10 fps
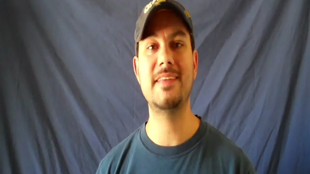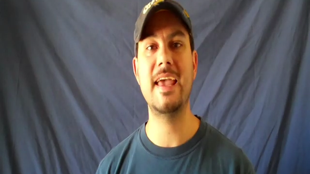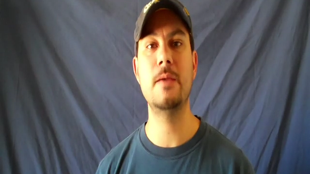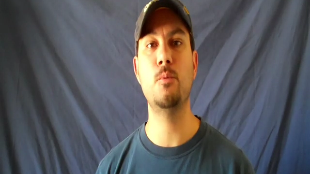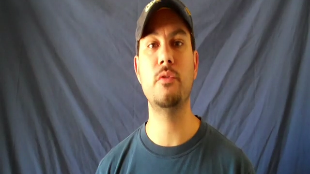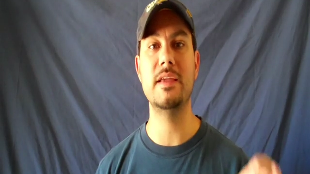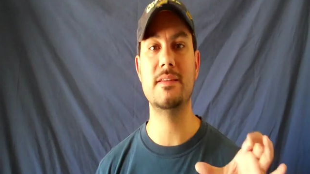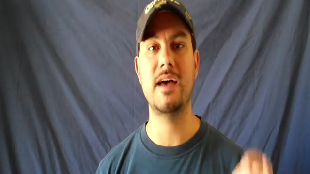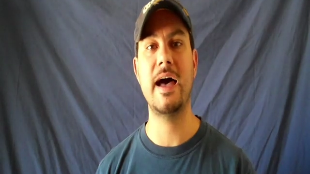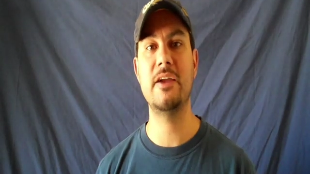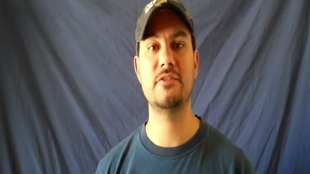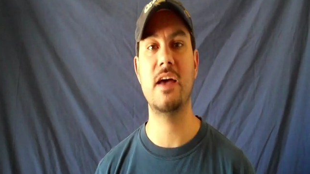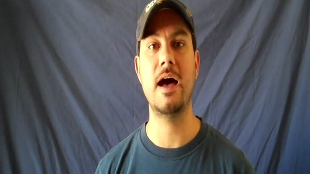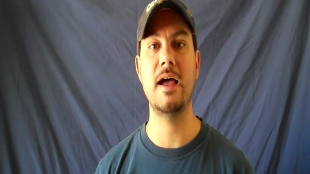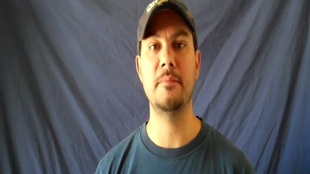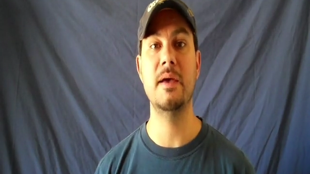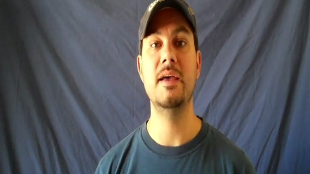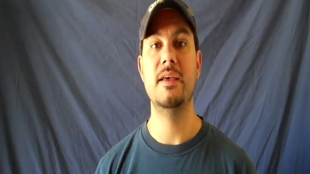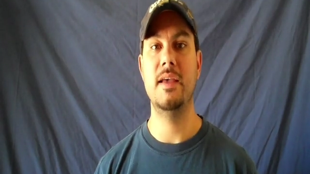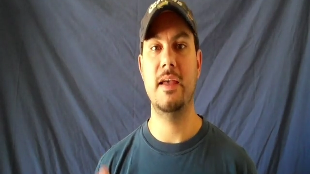on the table the entire
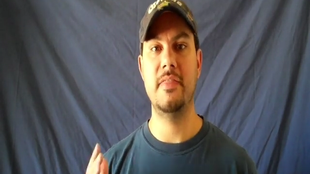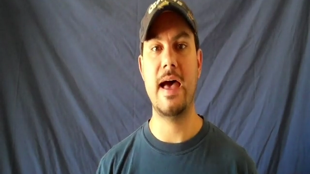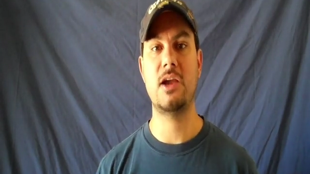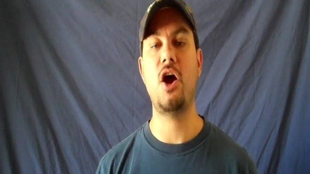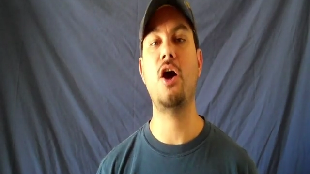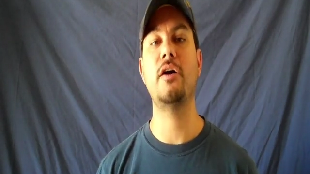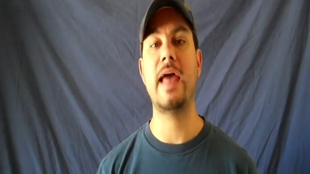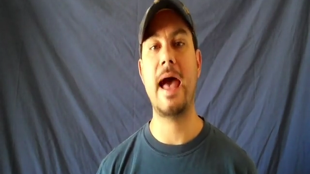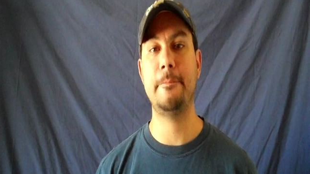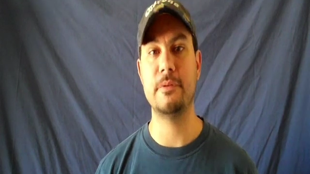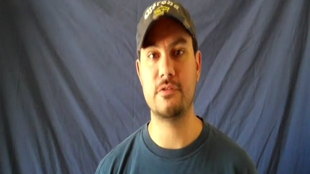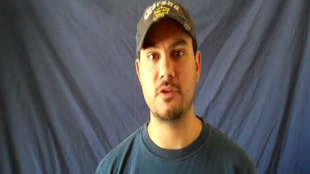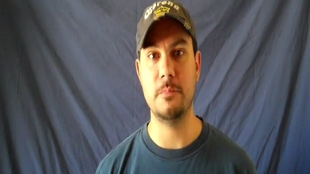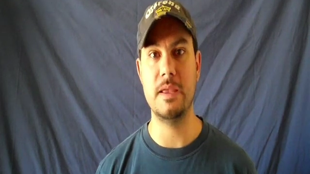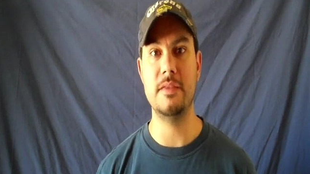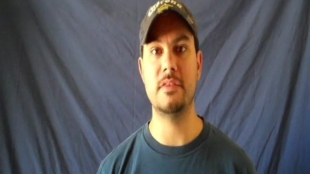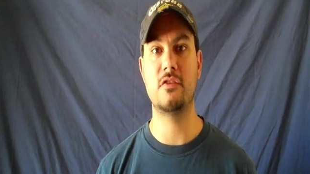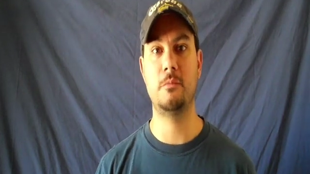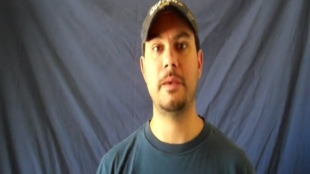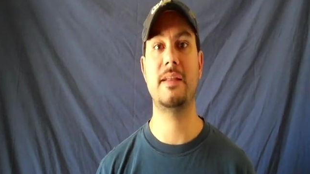time, and that card happens to
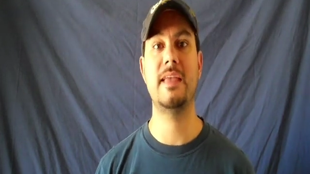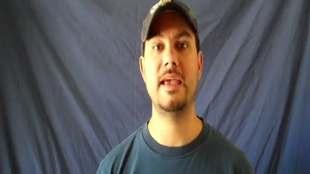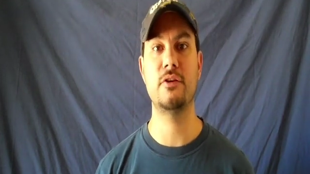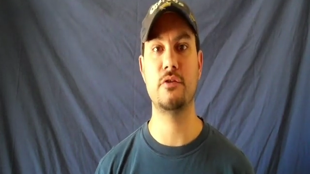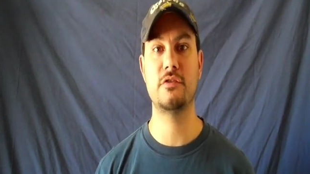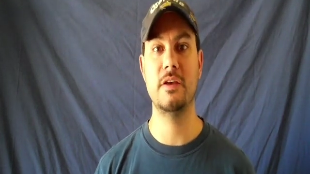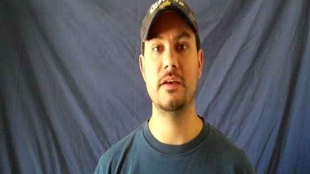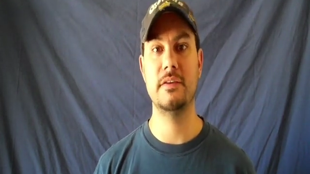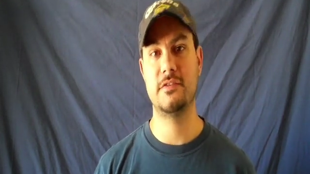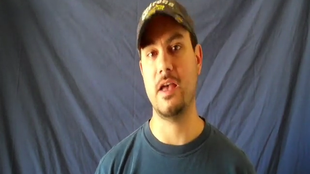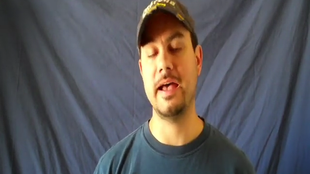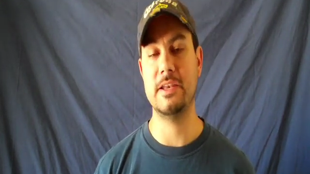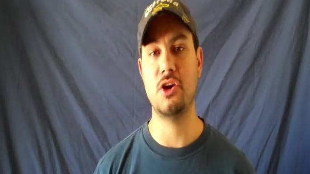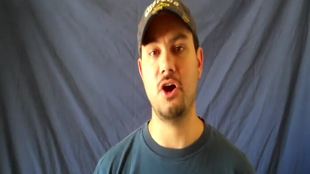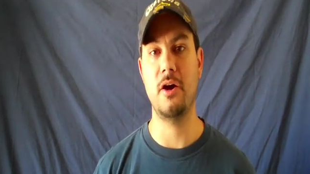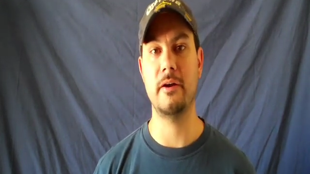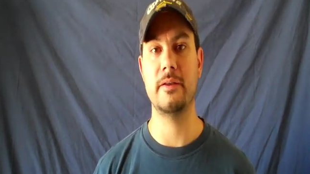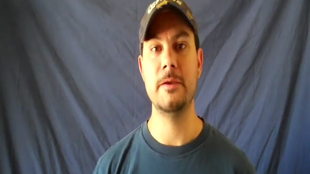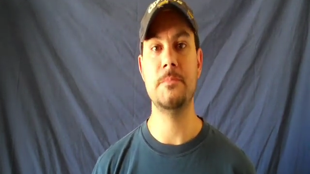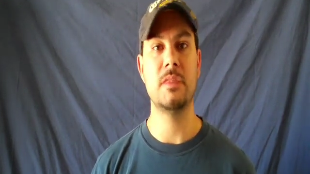be the spectator's signed
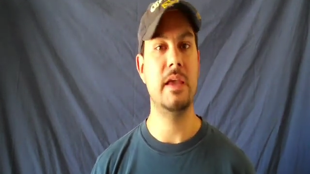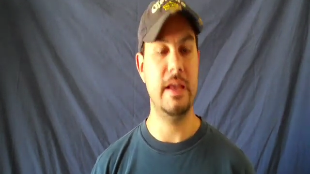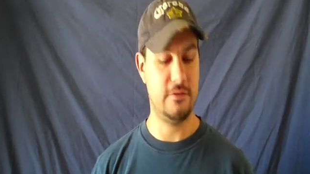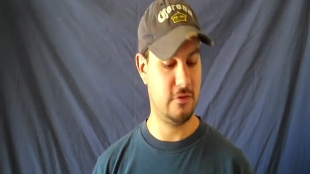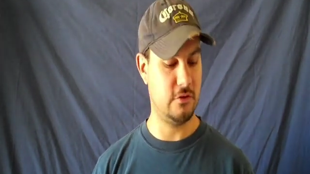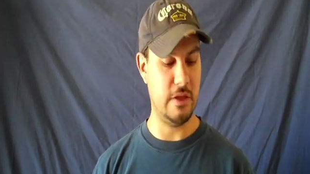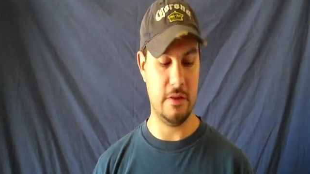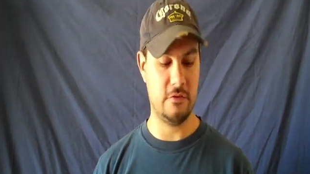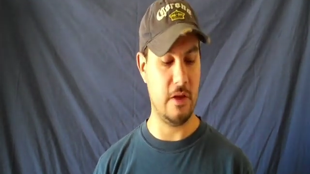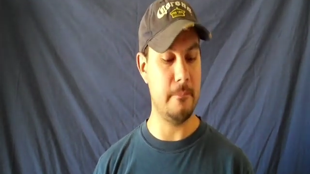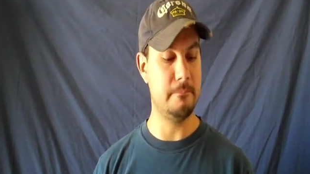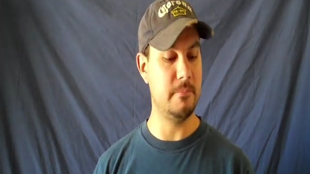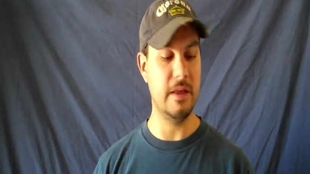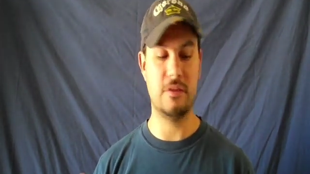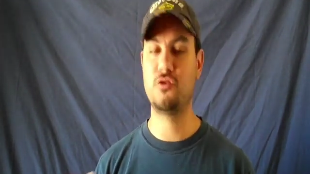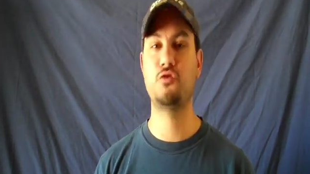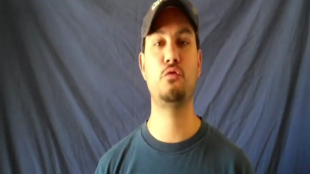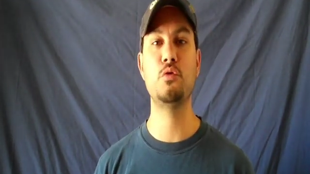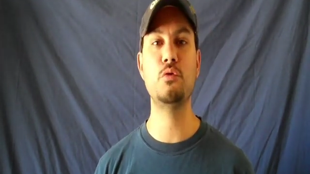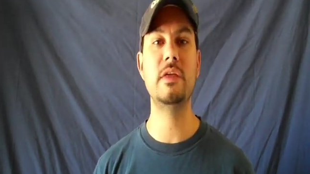card. It's it's a
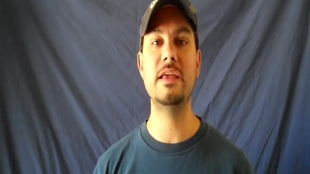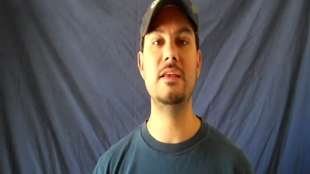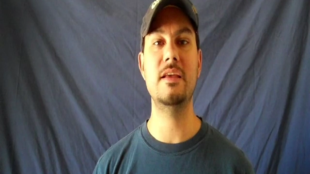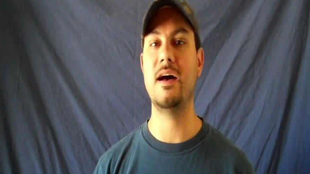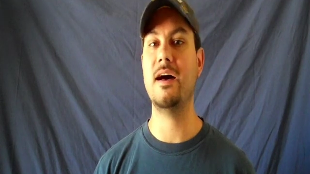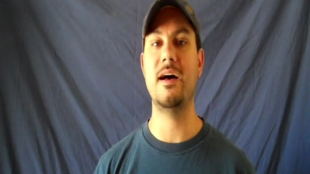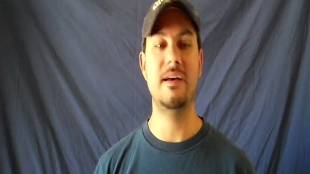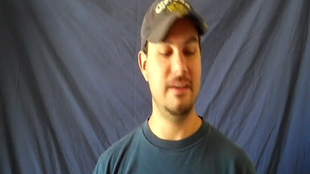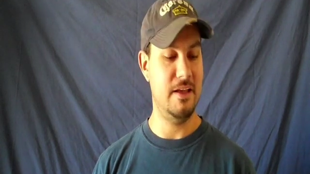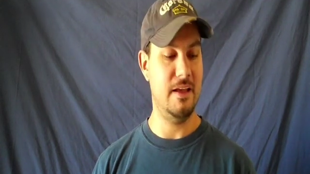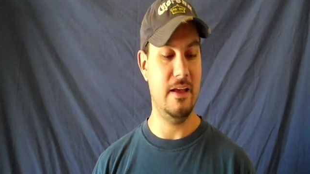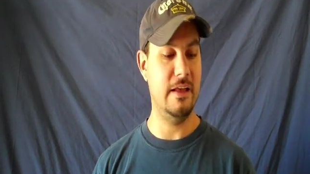it's truly uh,